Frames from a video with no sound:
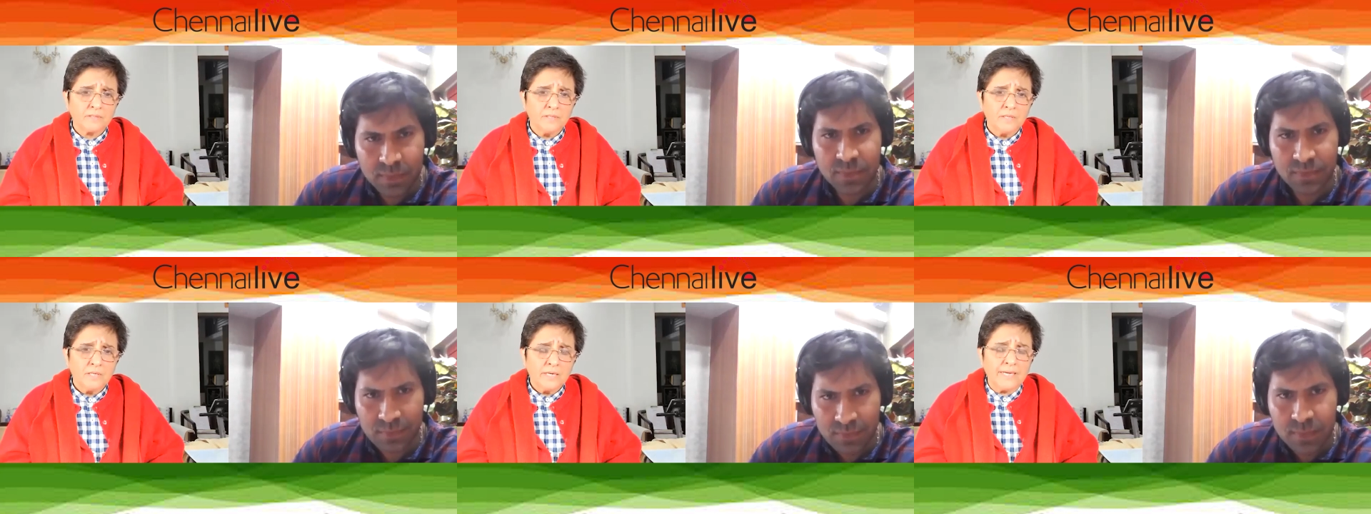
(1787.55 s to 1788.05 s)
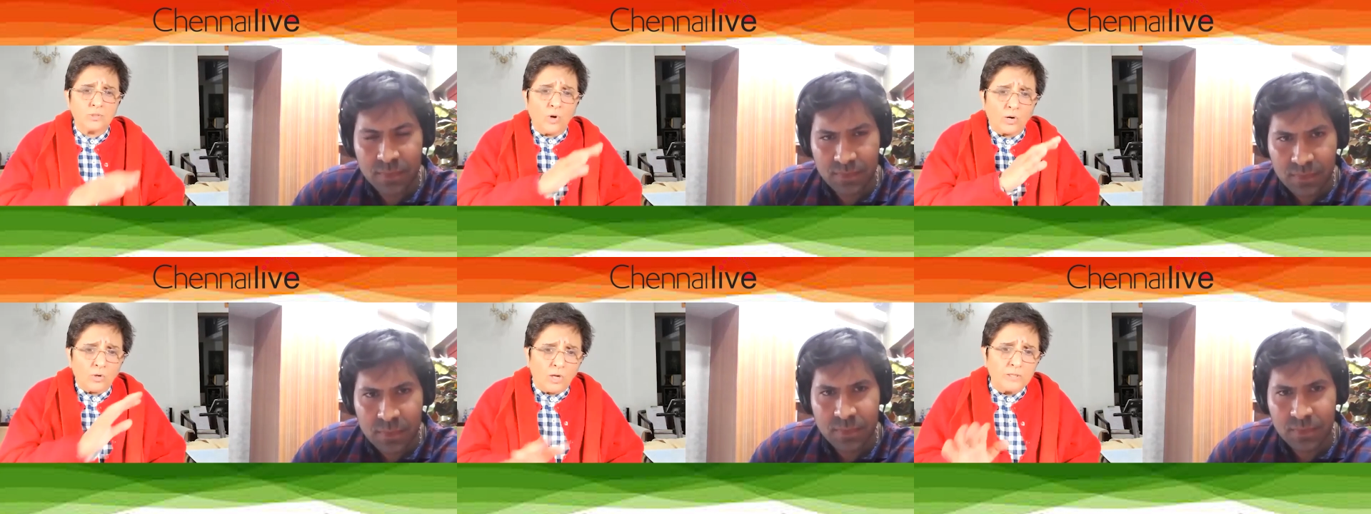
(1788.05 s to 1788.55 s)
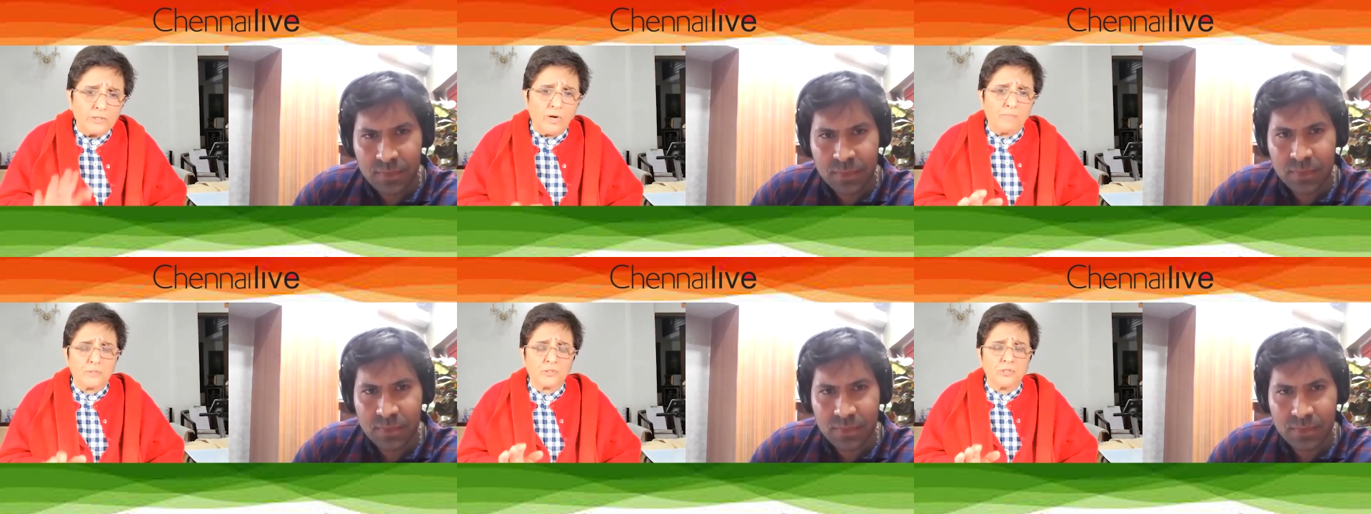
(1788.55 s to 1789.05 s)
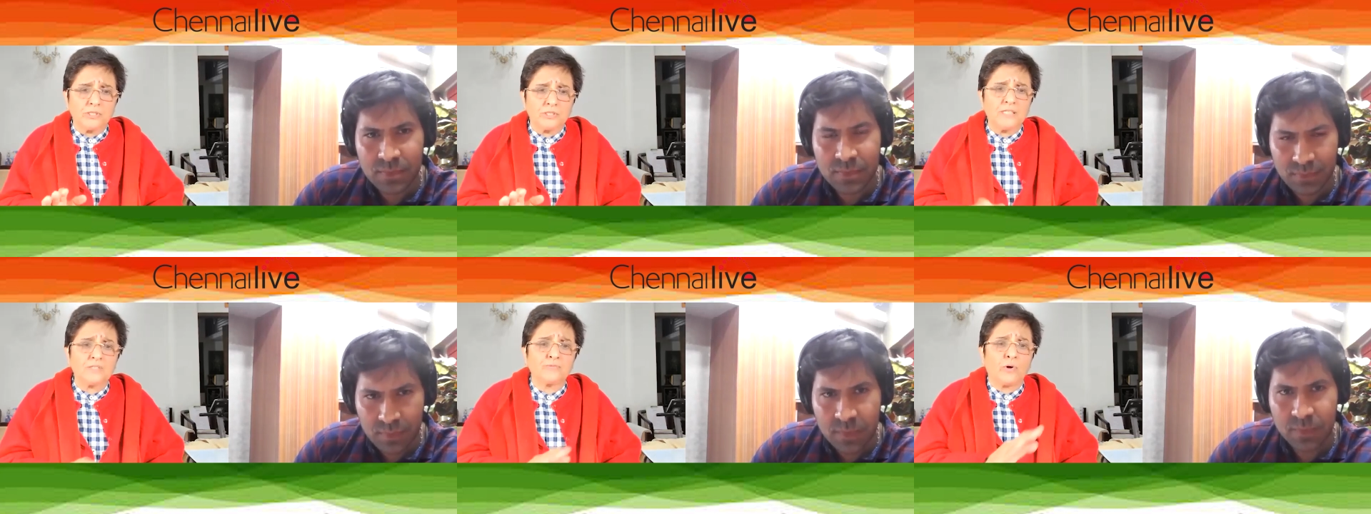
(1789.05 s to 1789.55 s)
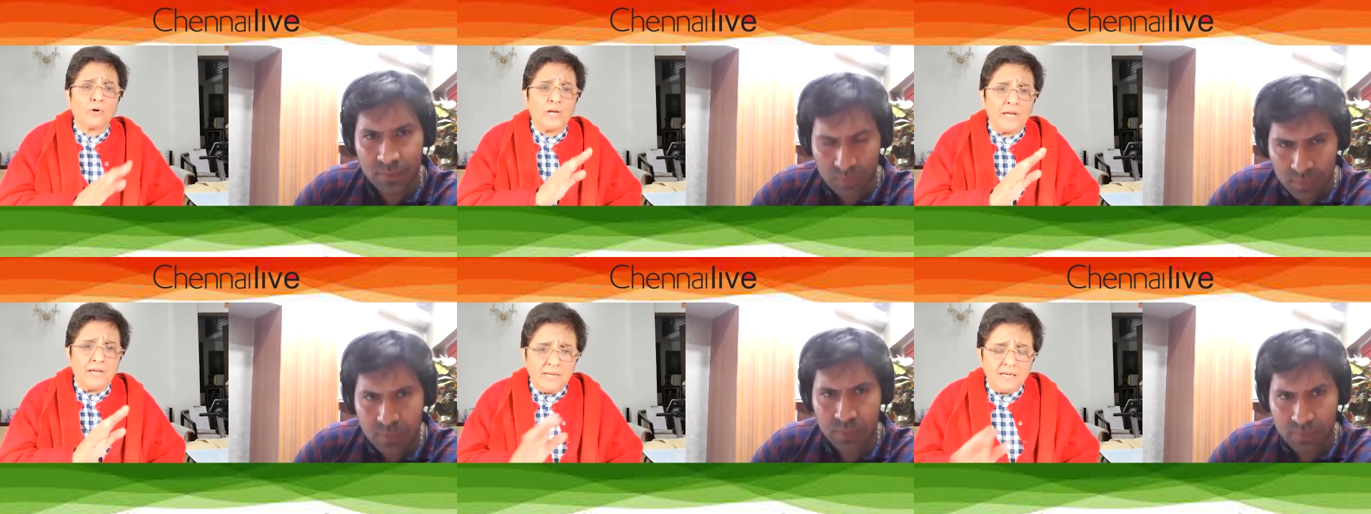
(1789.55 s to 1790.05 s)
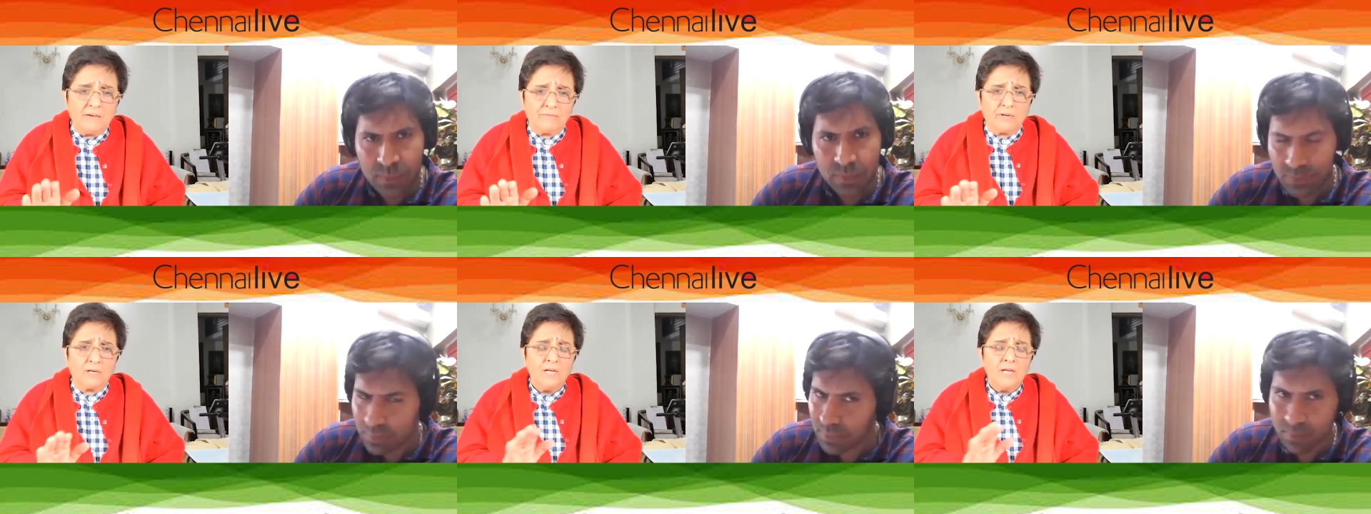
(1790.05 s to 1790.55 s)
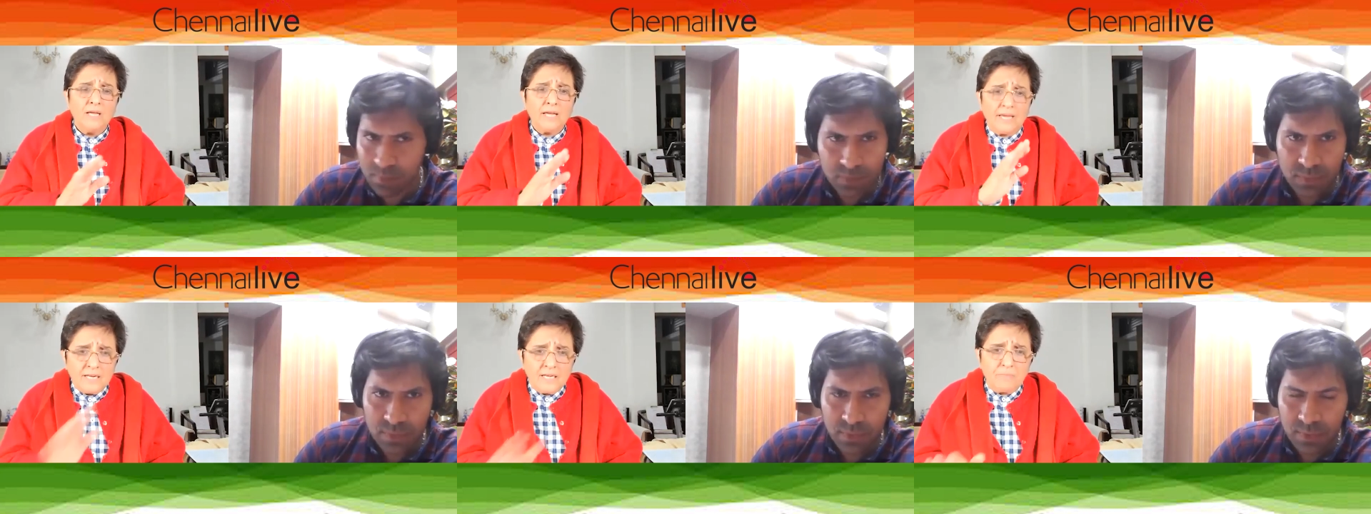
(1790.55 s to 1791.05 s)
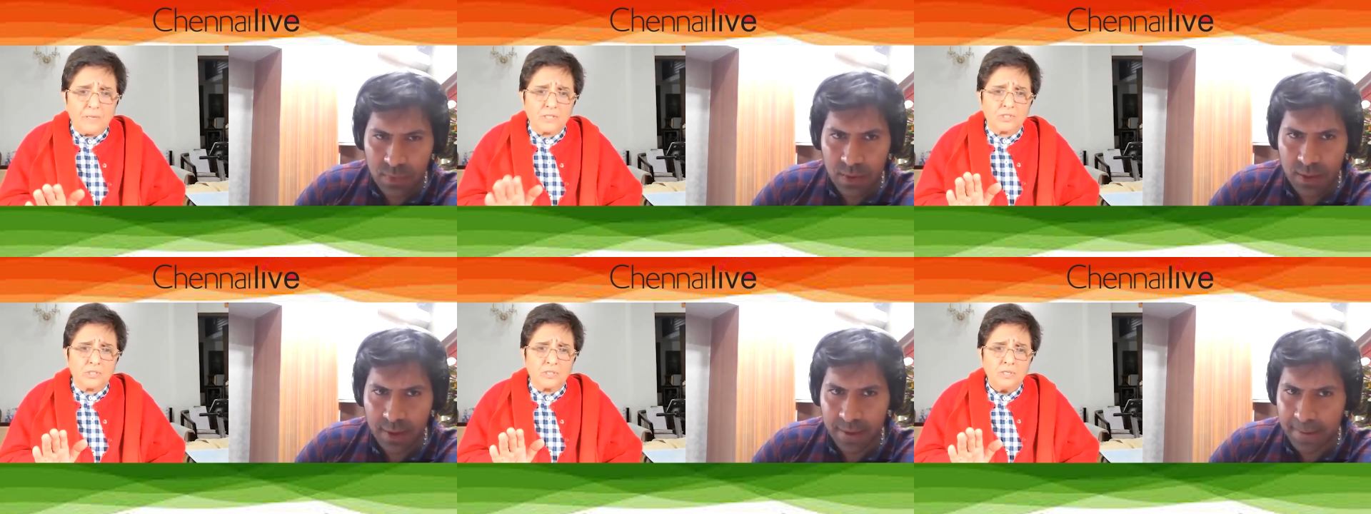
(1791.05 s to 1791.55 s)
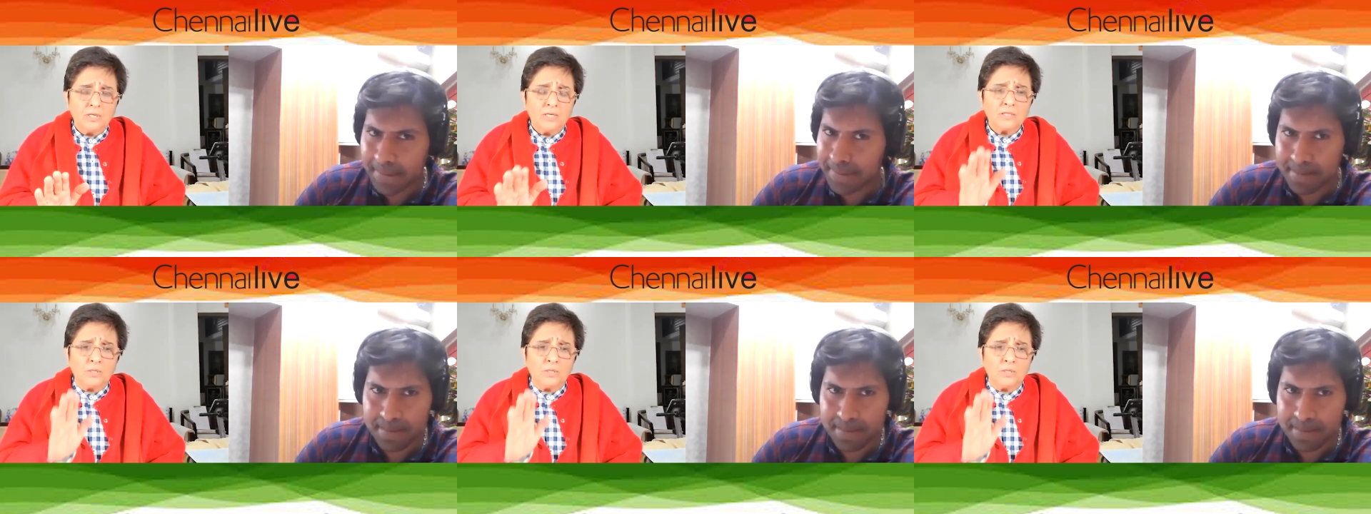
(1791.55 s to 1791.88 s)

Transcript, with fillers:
Speaker 1: Mm. It's got all the opportunities for any level, any person.